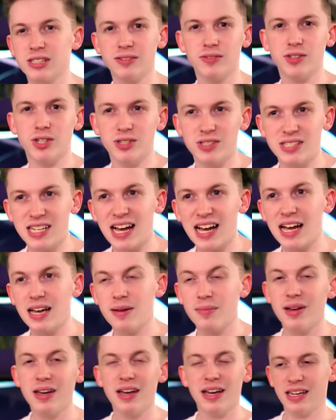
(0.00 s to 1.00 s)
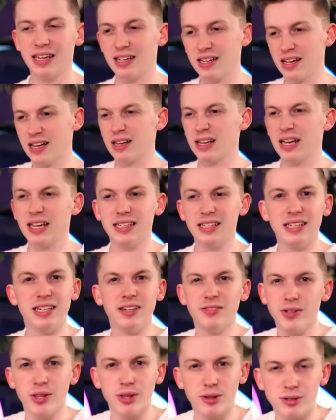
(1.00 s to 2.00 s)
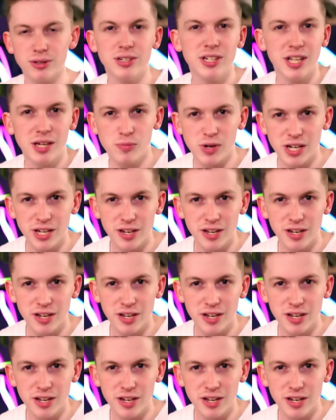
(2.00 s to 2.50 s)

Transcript: delivered on time in any given 30-day